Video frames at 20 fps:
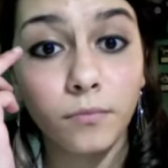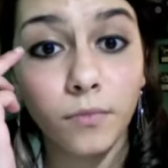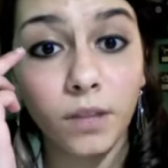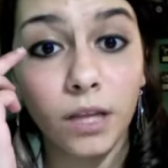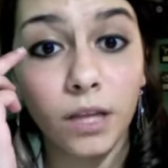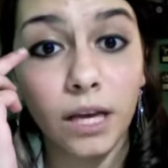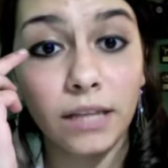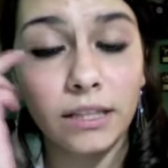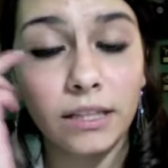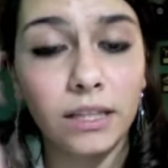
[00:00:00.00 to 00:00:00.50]

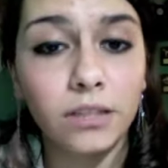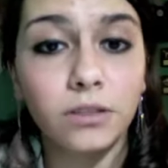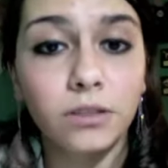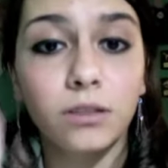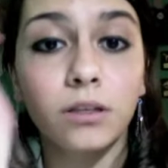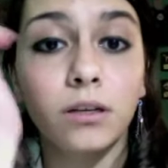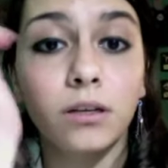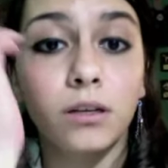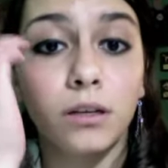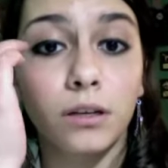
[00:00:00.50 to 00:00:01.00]
then
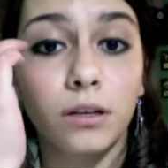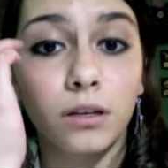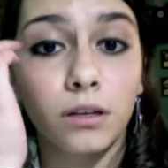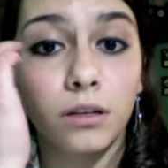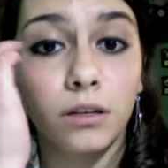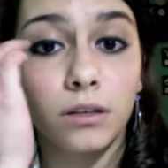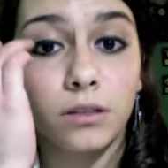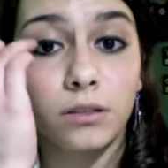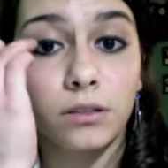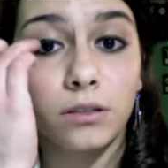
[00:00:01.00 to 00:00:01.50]

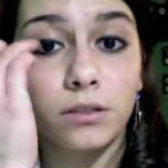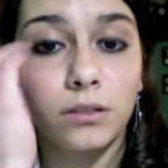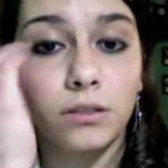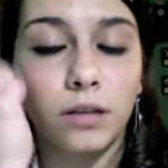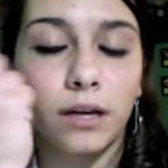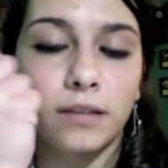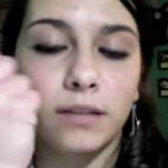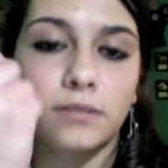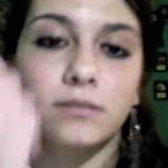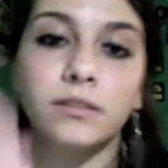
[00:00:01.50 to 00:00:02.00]

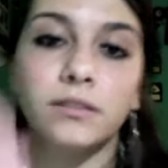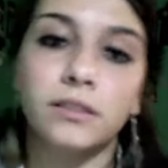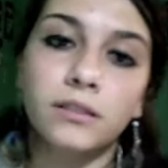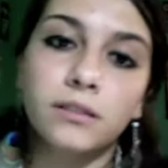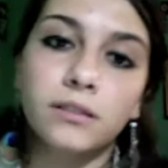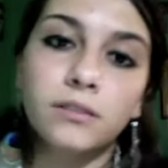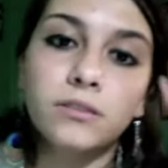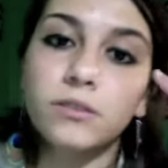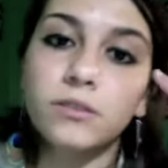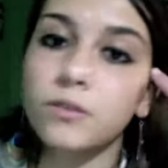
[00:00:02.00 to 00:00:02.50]
I did
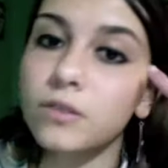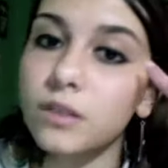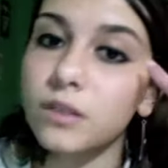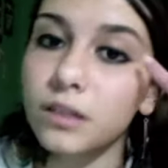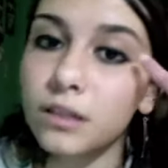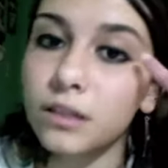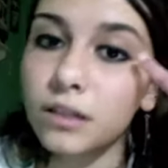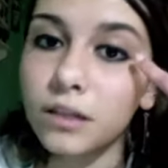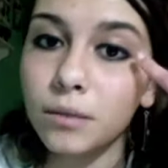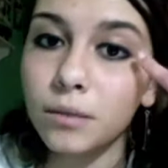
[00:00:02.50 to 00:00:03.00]
it too
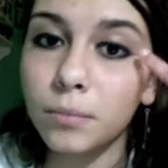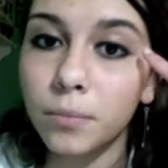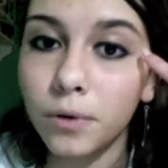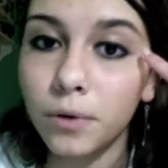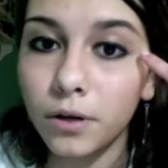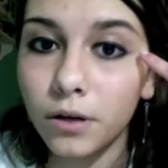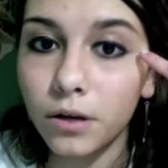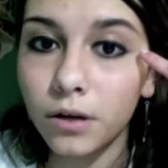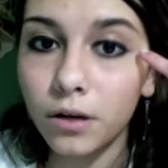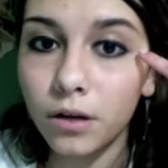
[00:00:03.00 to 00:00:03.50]
thickly, but
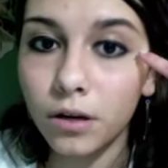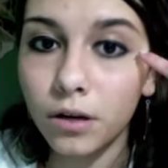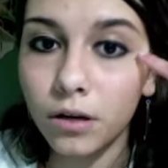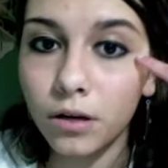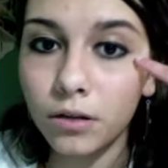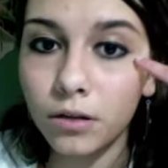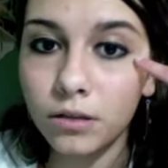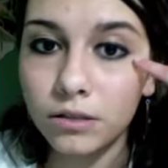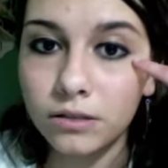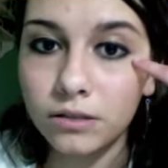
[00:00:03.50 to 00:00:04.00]

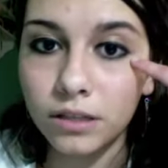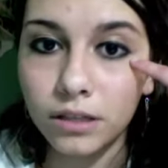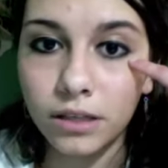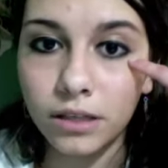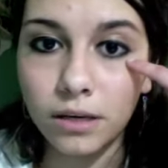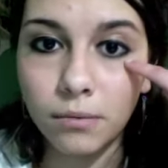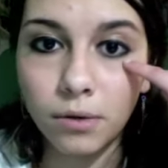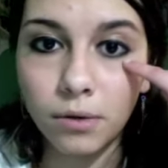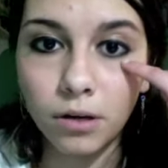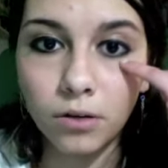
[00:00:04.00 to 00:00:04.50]
this side
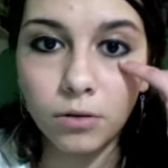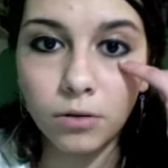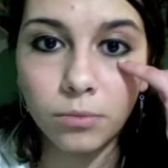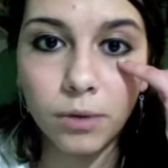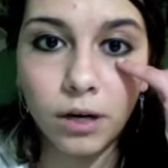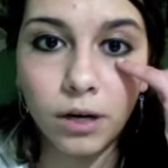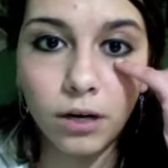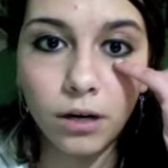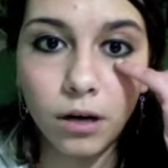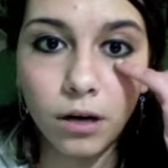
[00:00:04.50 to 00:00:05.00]
came out a little
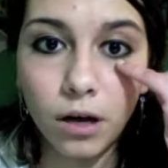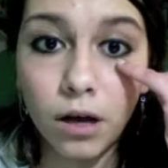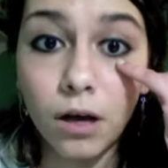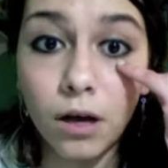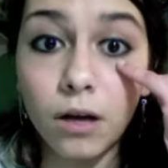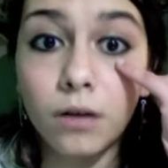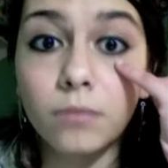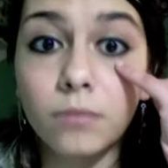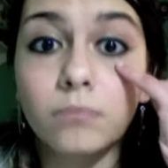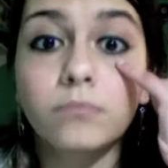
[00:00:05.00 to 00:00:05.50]
better.
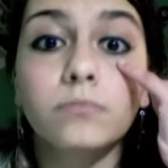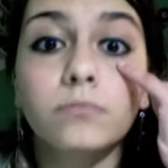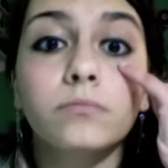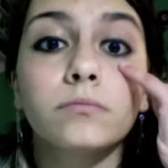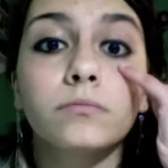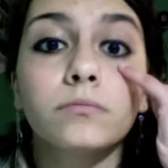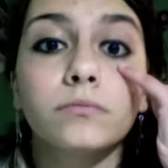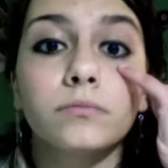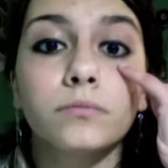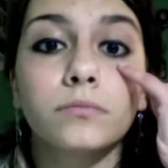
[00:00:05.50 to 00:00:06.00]

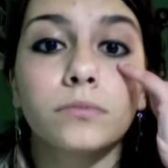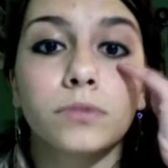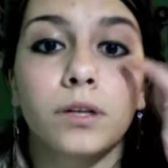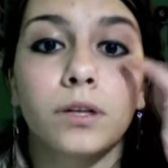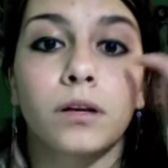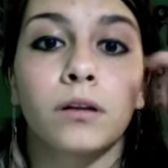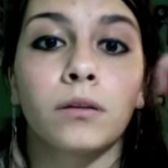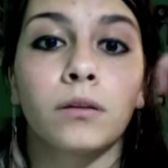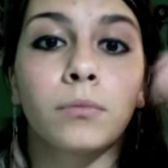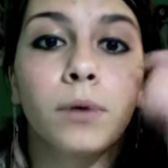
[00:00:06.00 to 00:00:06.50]
Not
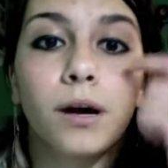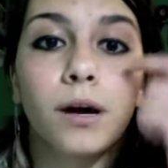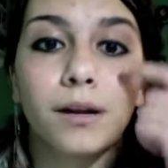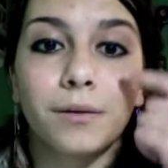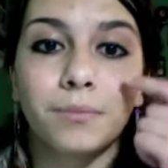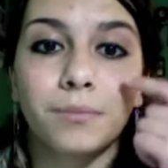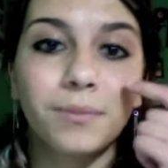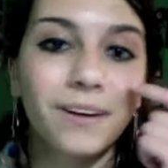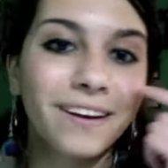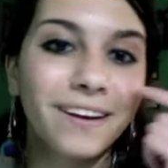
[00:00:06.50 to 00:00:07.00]
on the bottom.